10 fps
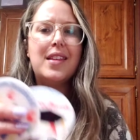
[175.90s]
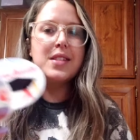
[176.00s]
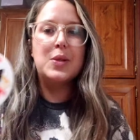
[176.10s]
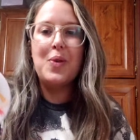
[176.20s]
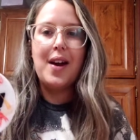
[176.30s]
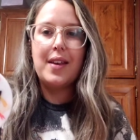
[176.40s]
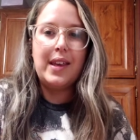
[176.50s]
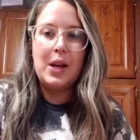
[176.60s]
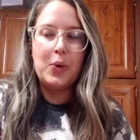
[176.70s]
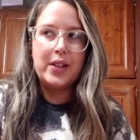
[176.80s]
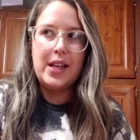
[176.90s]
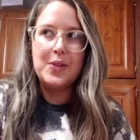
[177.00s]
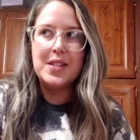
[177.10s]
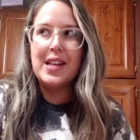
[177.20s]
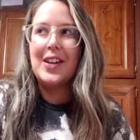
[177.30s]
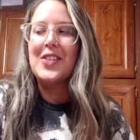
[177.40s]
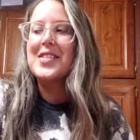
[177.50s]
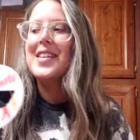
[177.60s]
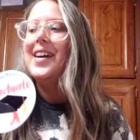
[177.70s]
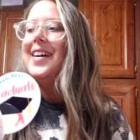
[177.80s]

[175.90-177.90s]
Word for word: This is why I can't work downstairs.